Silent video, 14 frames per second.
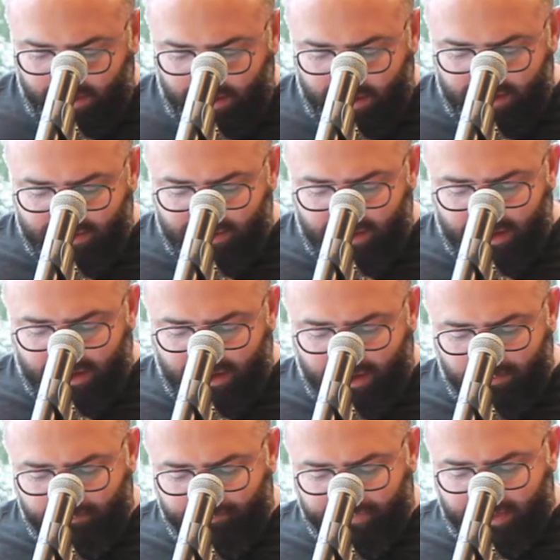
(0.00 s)
And
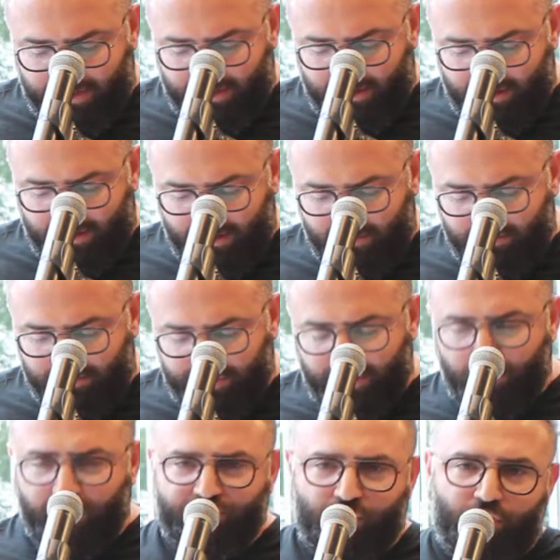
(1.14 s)
there
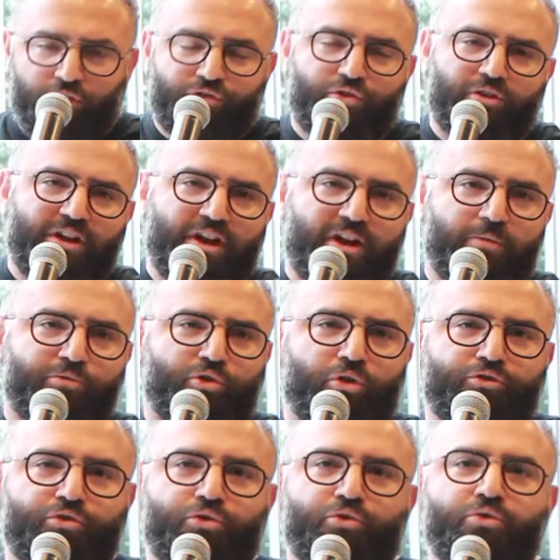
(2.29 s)
was also, the Arabs
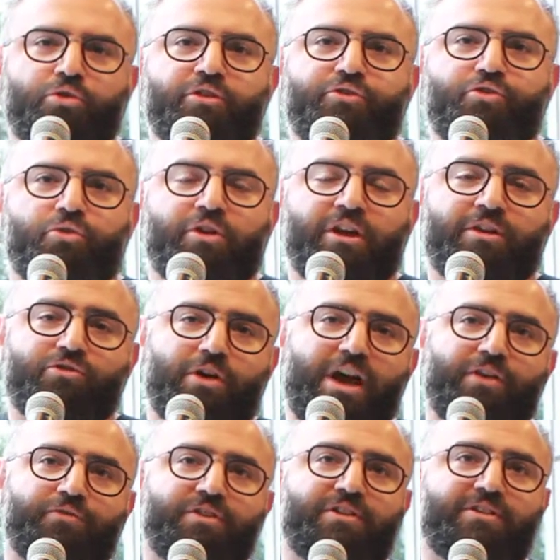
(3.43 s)
also ruled during, so
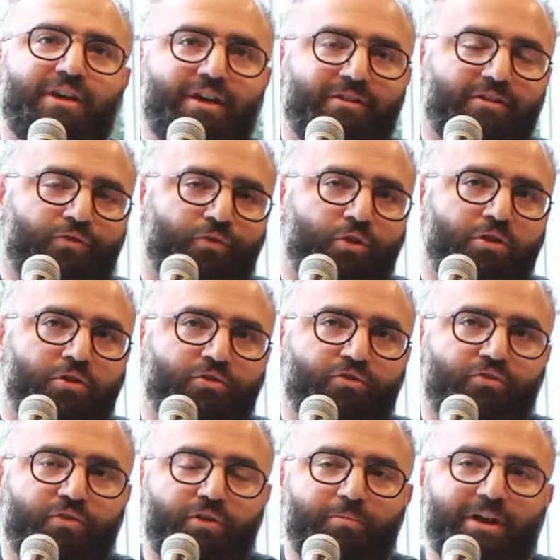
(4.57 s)
after the fall
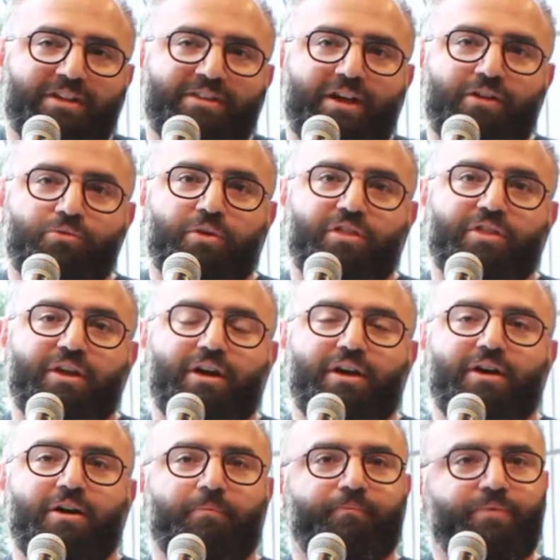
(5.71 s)
of Baghdad with
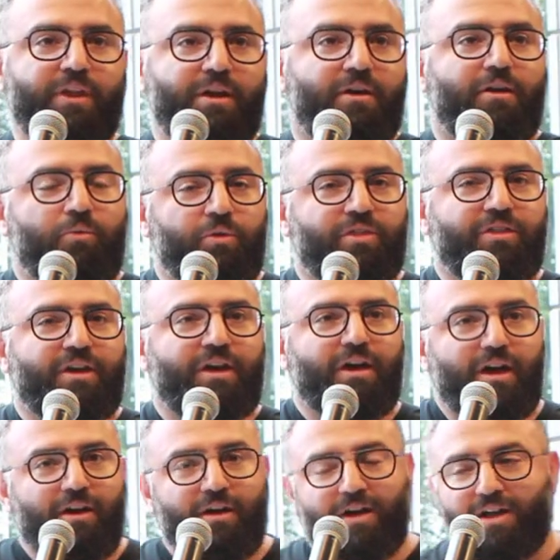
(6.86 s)
the